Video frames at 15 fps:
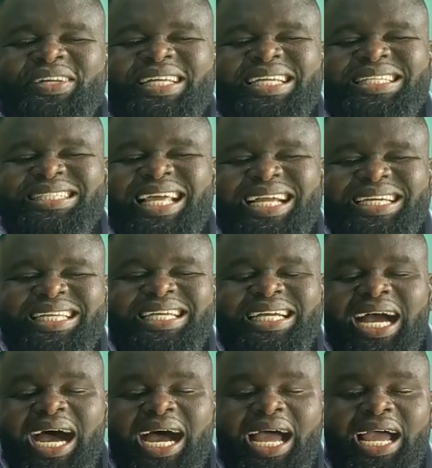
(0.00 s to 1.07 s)
free
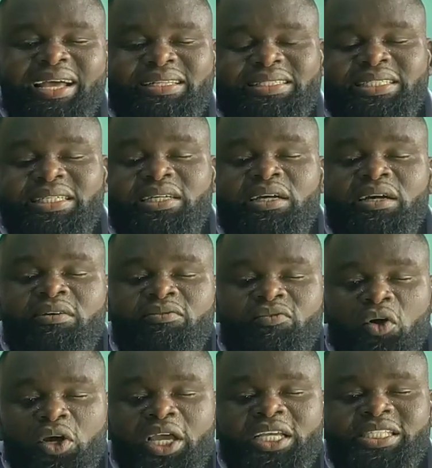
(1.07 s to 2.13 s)
technical and
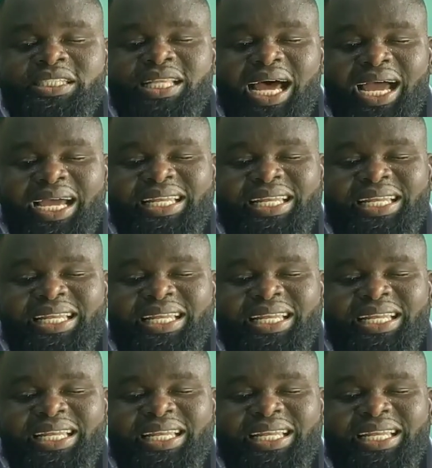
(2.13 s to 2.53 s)
vocational